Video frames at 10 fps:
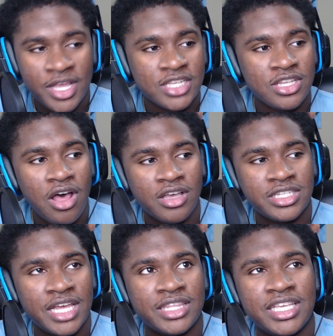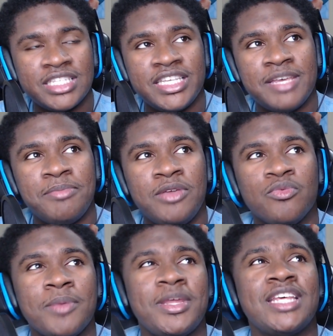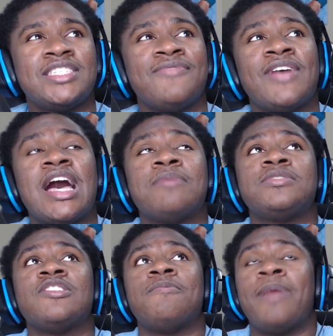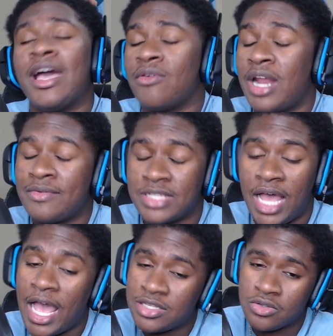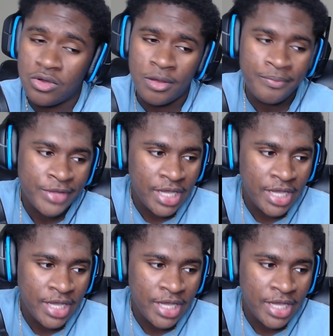Songs like this give me reminiscent vibes of back when I was in high school,